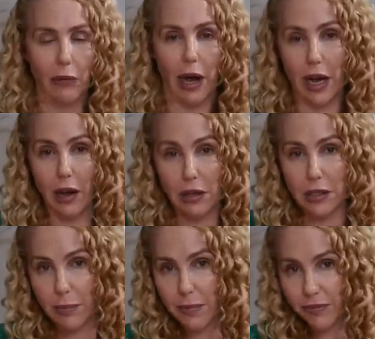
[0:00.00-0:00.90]
right now because
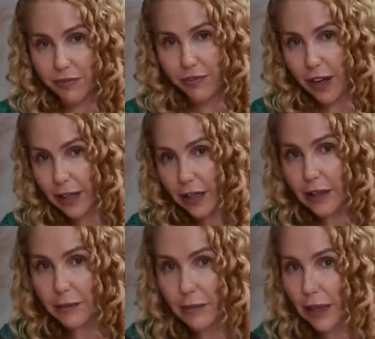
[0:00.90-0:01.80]
I'm a
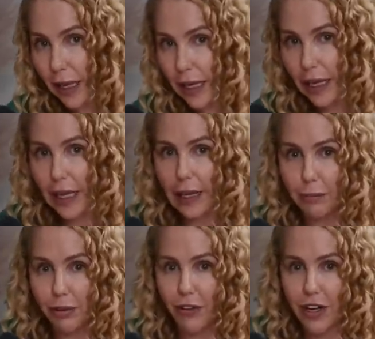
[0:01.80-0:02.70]
fucking professional. lady,
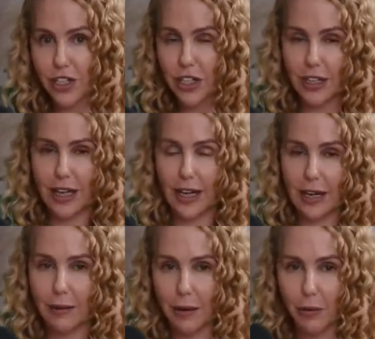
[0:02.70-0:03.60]
professional lady,
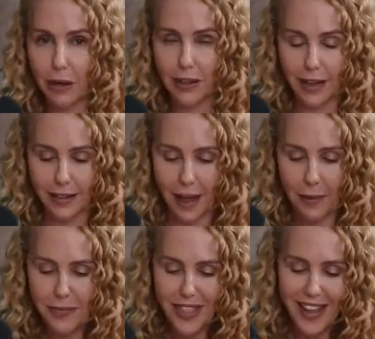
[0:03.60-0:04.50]
and I'm not weird like that.